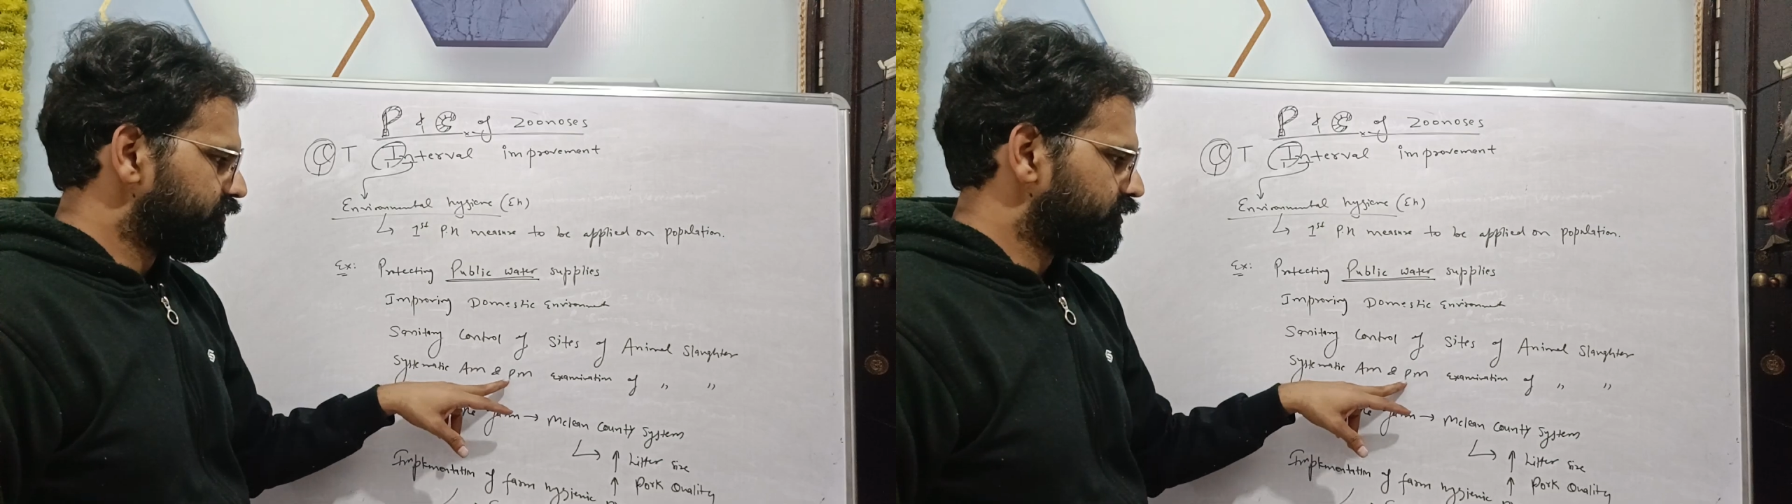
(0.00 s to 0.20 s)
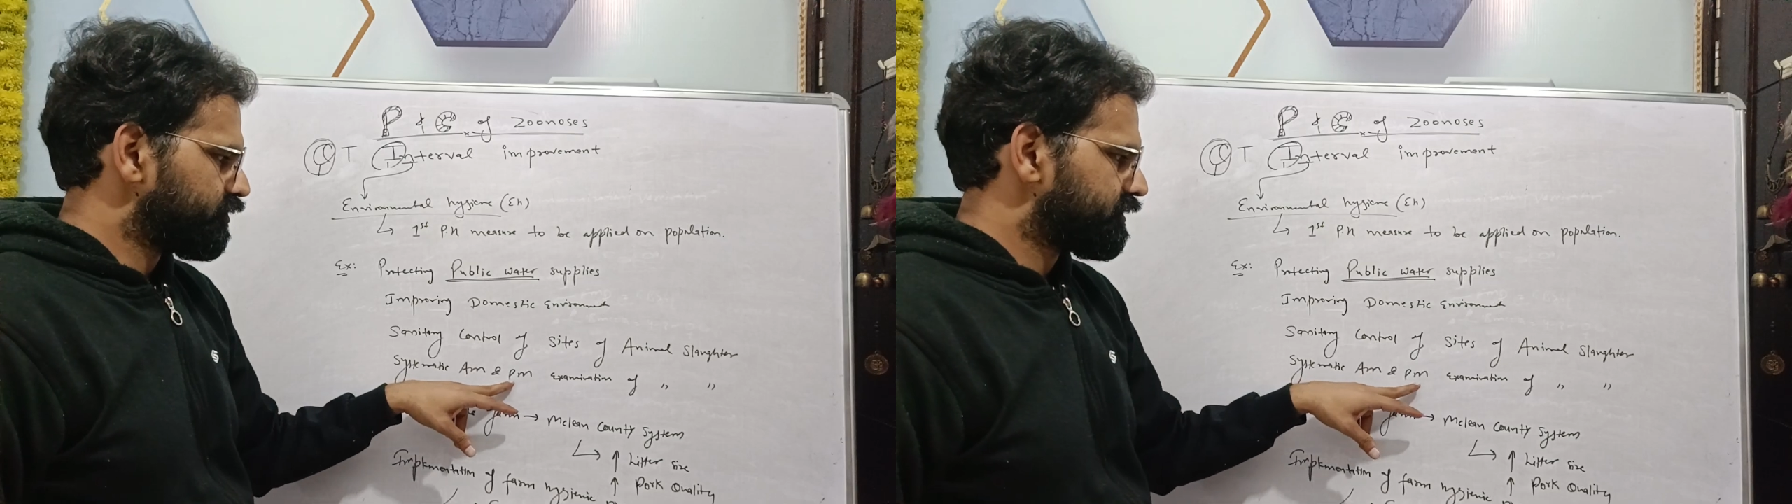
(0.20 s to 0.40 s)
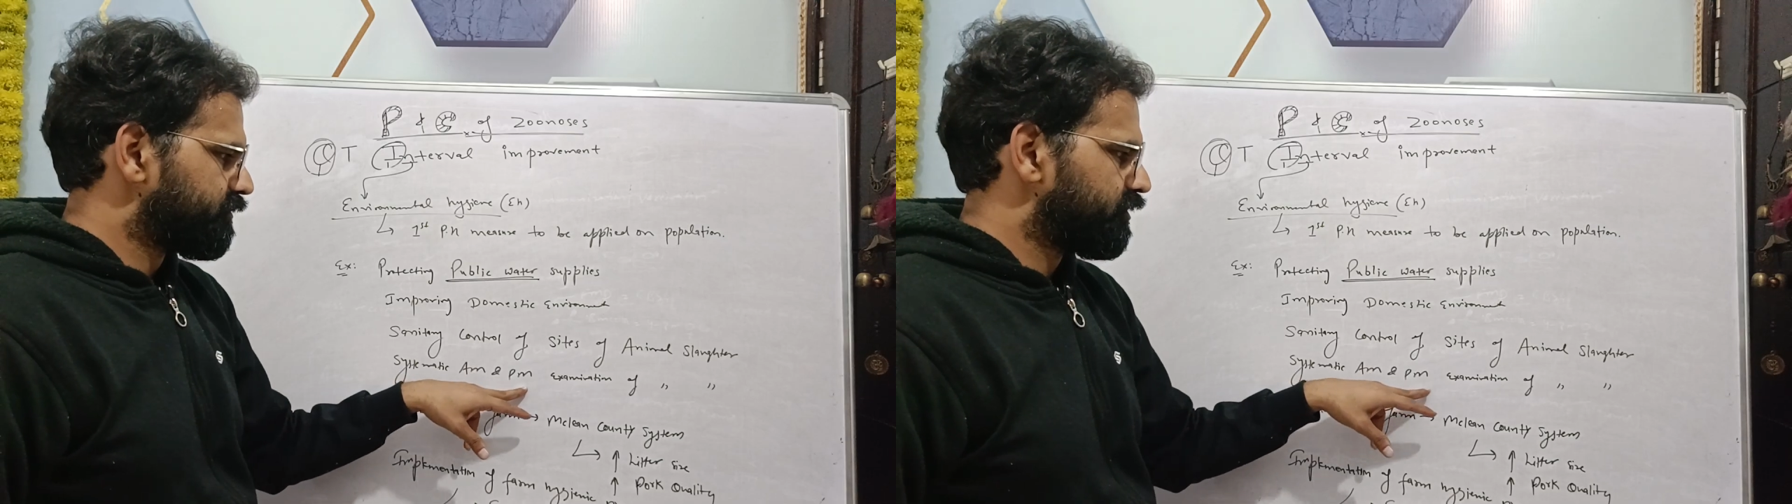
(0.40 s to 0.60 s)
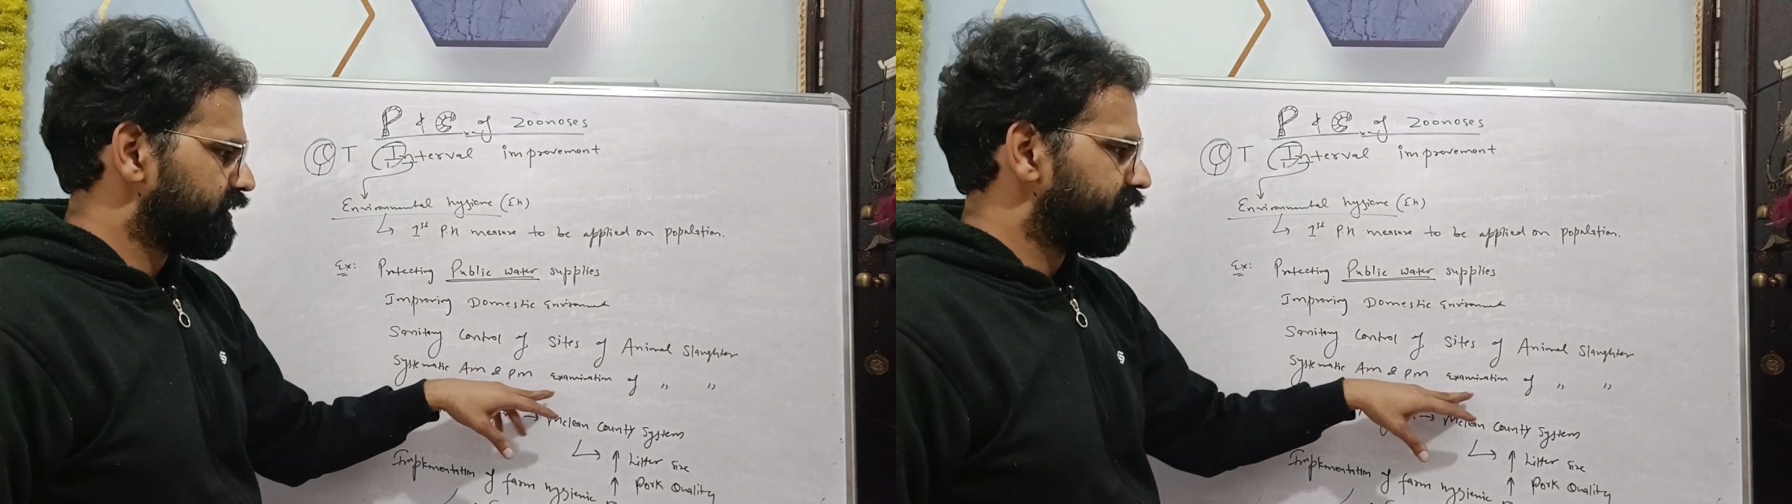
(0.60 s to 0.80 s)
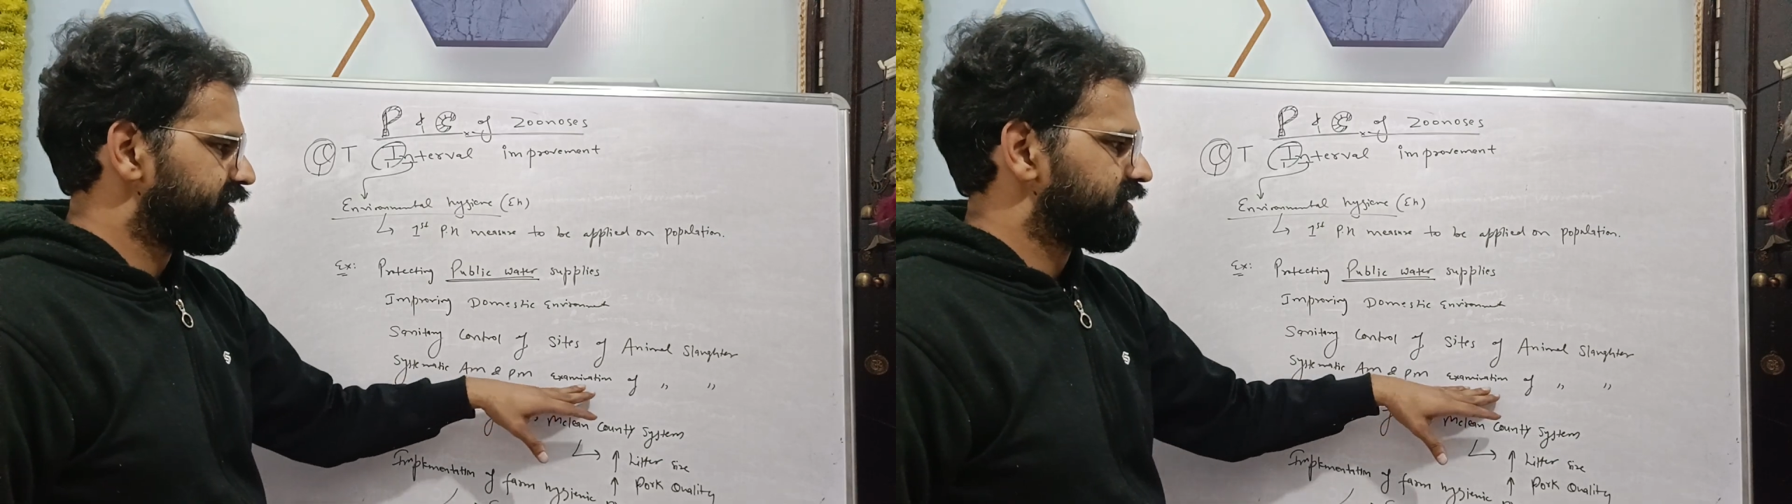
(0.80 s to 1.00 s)

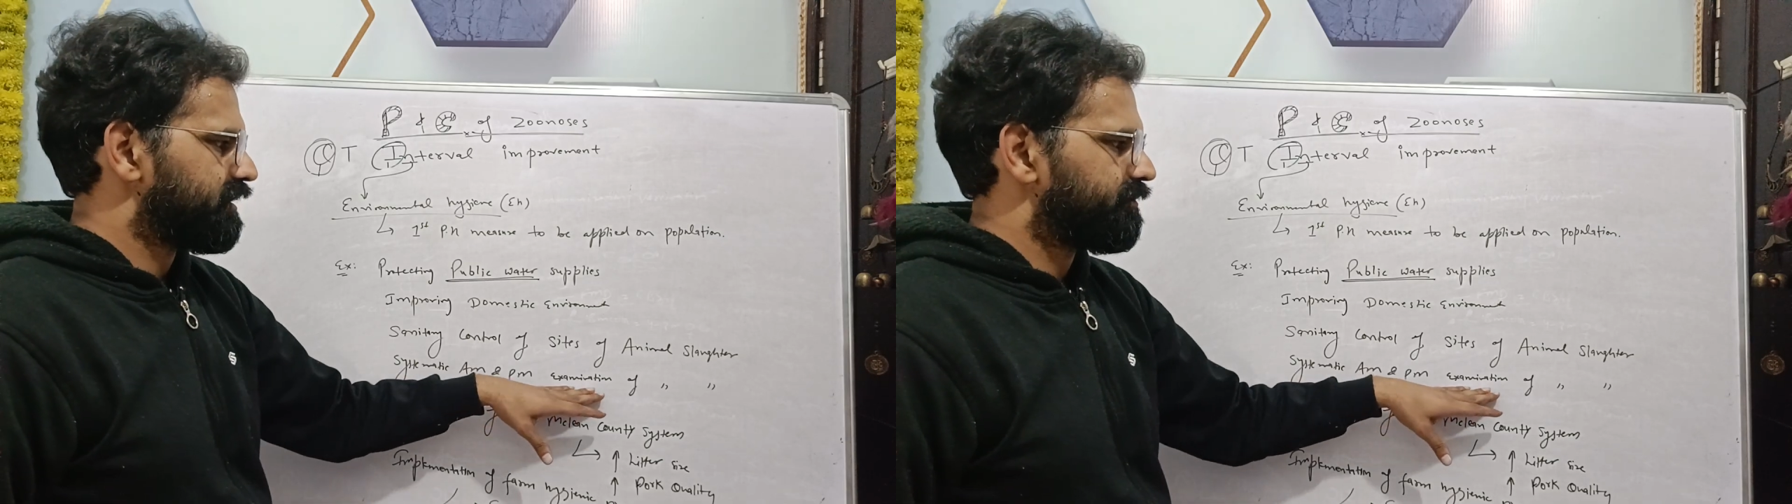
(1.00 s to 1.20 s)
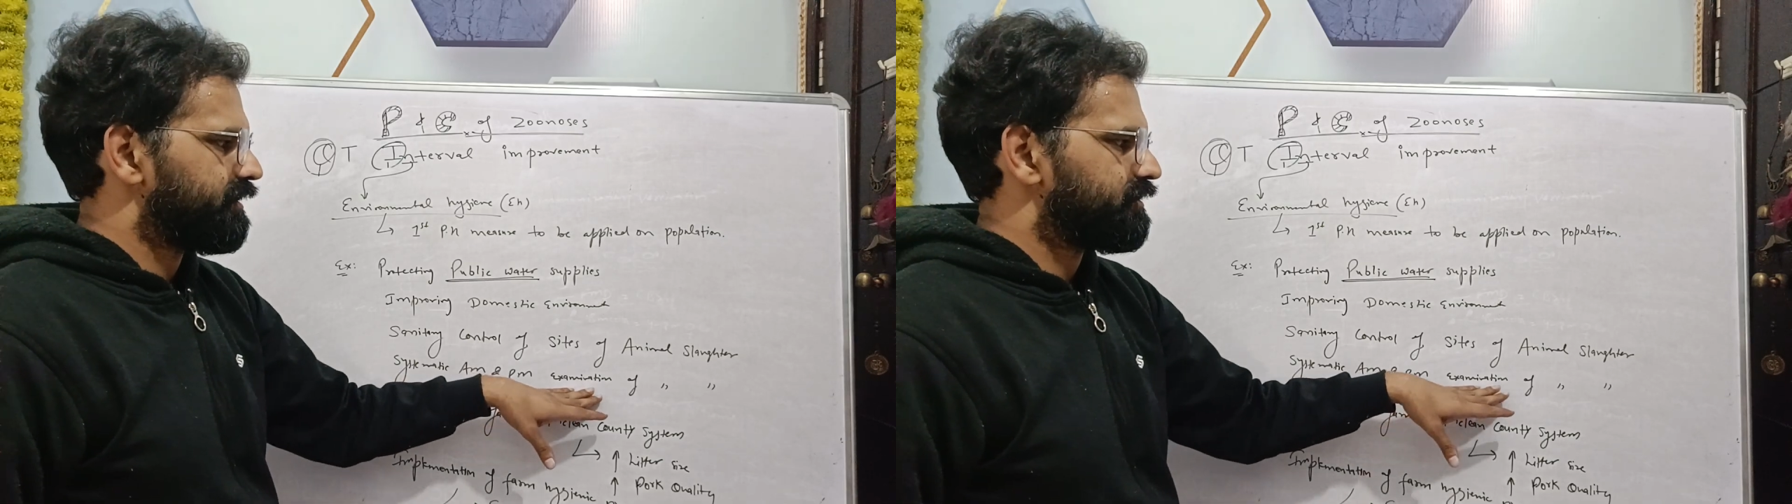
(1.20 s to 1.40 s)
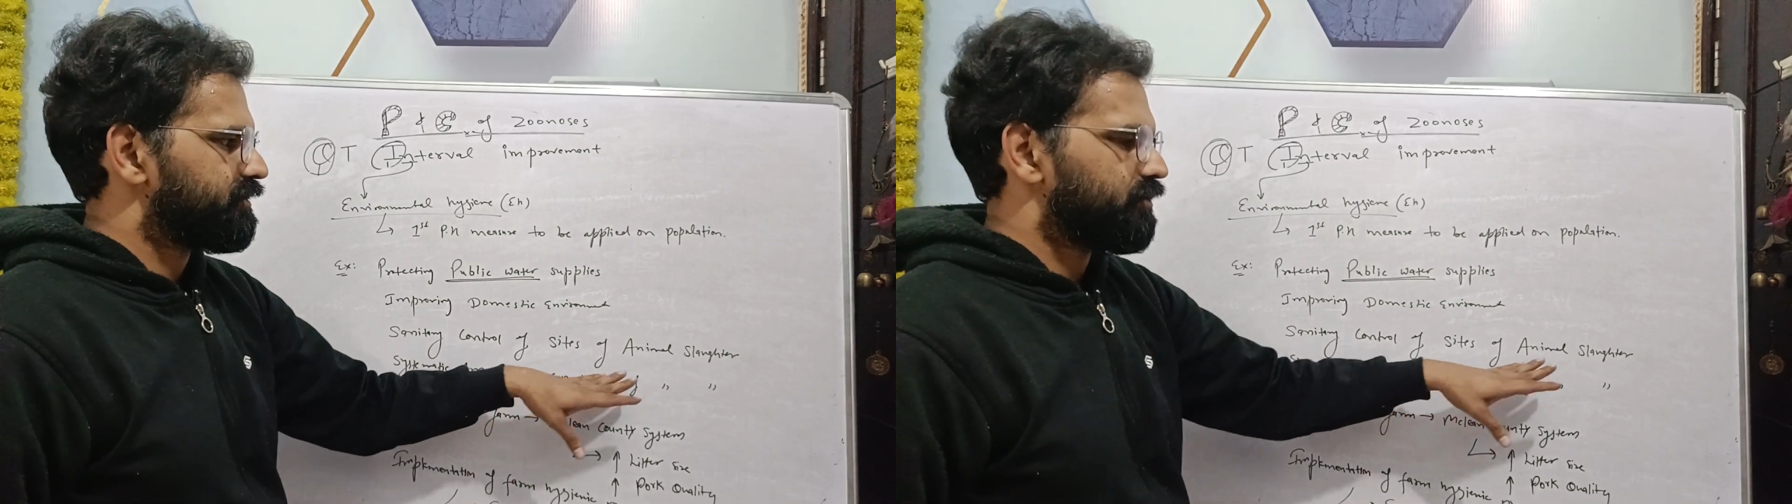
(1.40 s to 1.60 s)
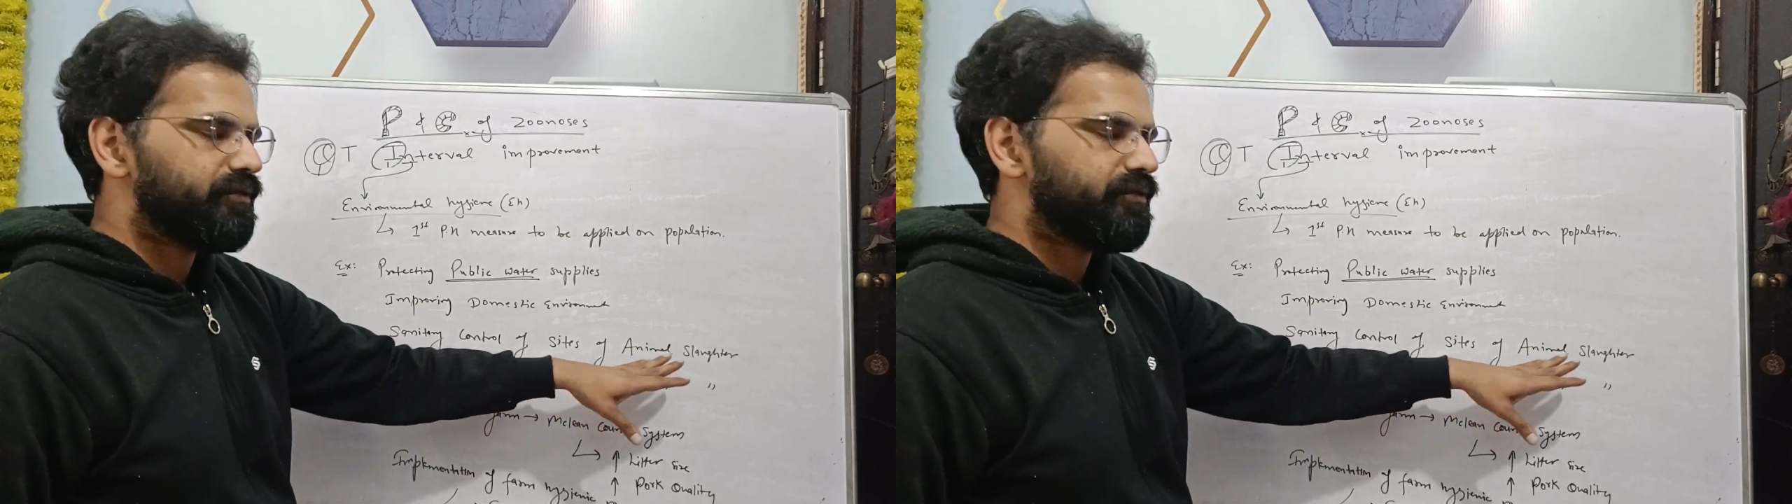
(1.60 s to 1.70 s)
post-mortem examination